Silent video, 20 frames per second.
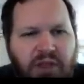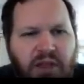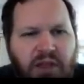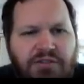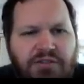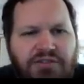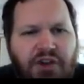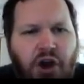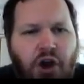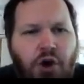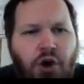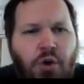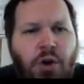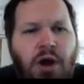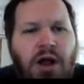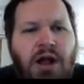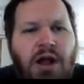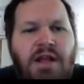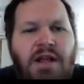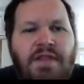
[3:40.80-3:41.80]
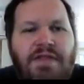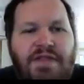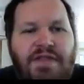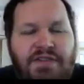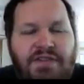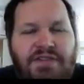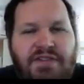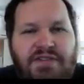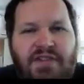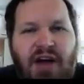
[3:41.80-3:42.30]
So
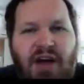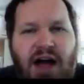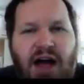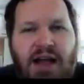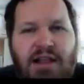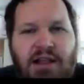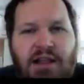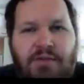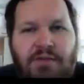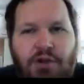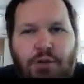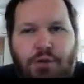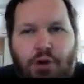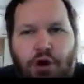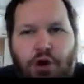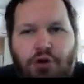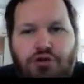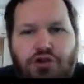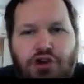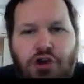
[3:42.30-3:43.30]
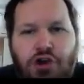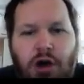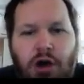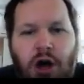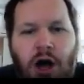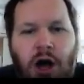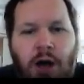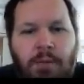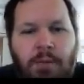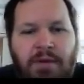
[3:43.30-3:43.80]
this is the high-level approach,
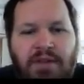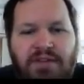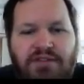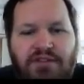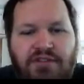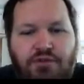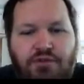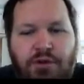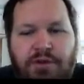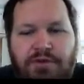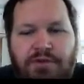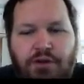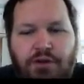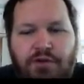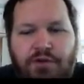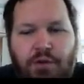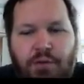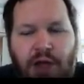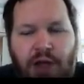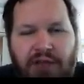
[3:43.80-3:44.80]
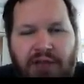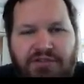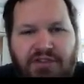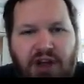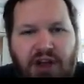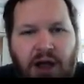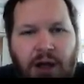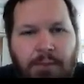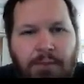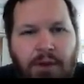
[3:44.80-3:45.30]
and this is review from last
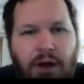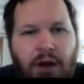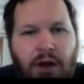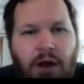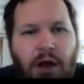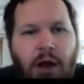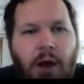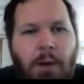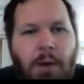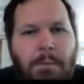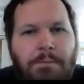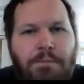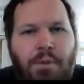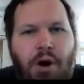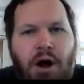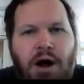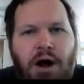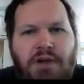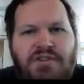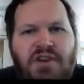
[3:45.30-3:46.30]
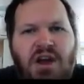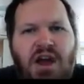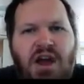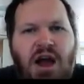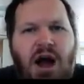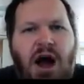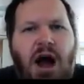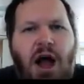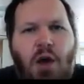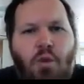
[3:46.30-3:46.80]
time. But
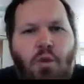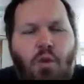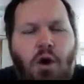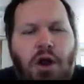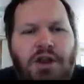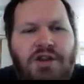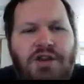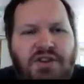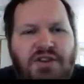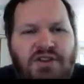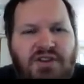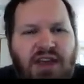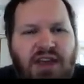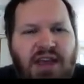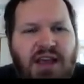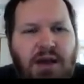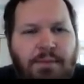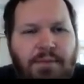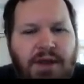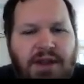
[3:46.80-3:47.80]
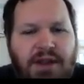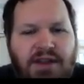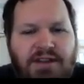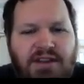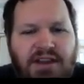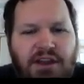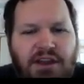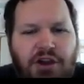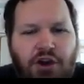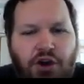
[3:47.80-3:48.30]
I wanted to take a minute
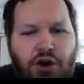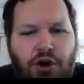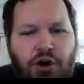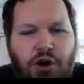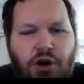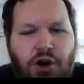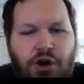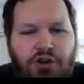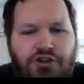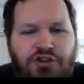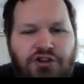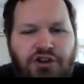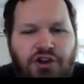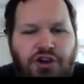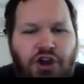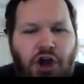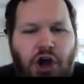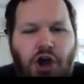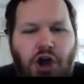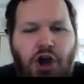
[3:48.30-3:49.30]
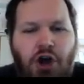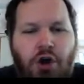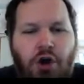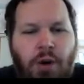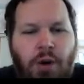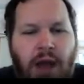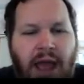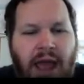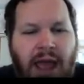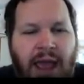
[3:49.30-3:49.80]
here to
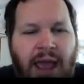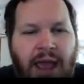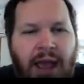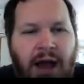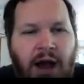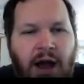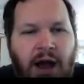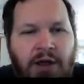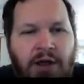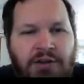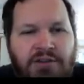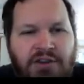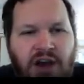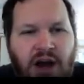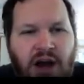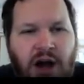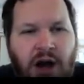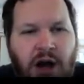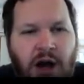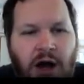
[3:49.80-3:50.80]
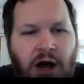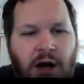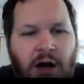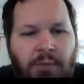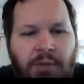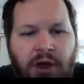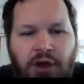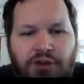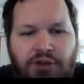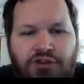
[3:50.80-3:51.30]
go and
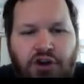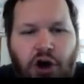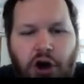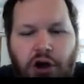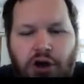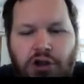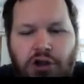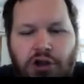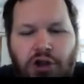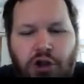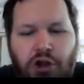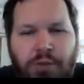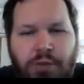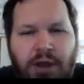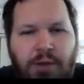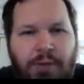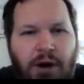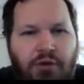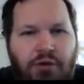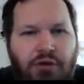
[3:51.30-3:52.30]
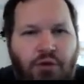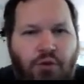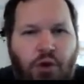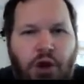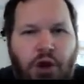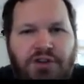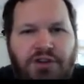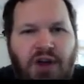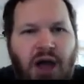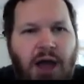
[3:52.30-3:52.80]
talk a little bit about the
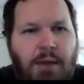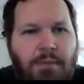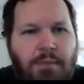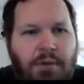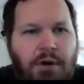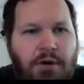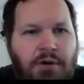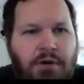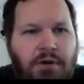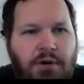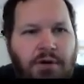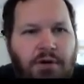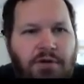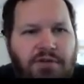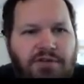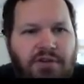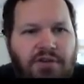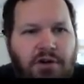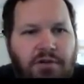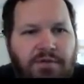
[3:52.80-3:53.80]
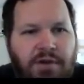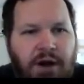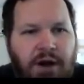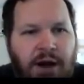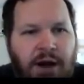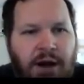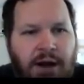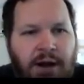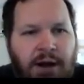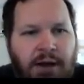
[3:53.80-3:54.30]
runtime. So if
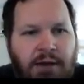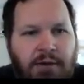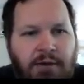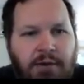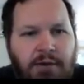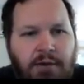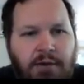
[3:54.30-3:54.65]
I